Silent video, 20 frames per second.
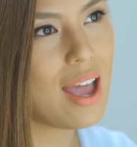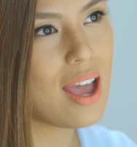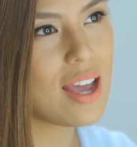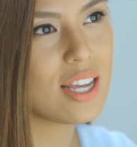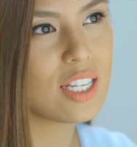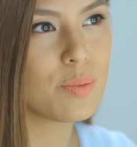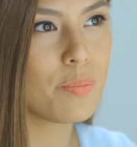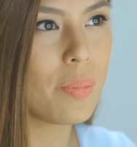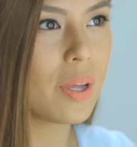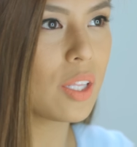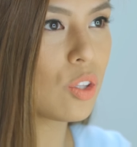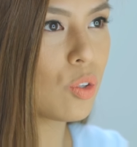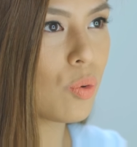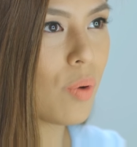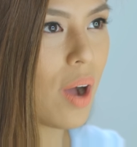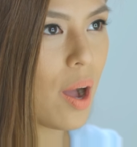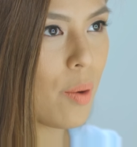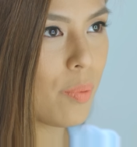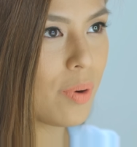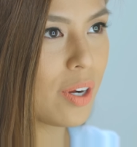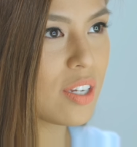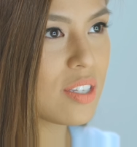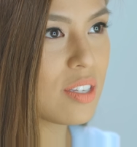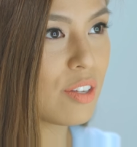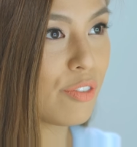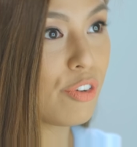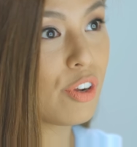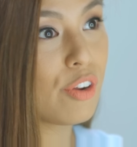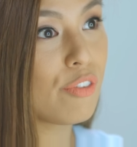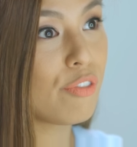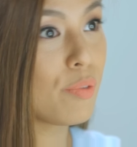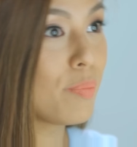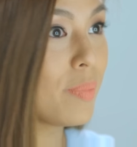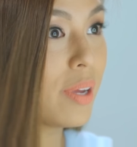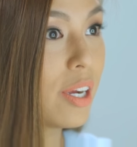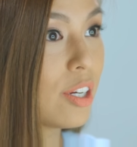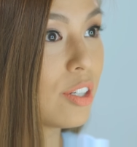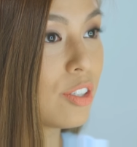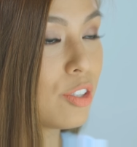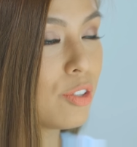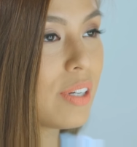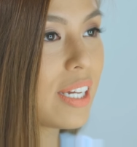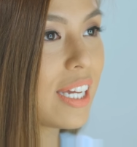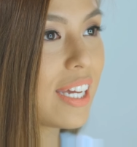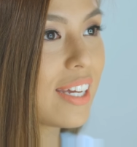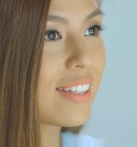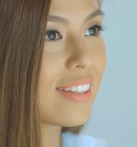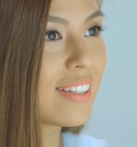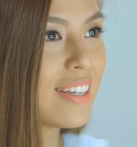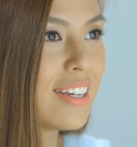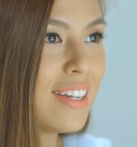I spent 2 hours in front of the mirror doing it.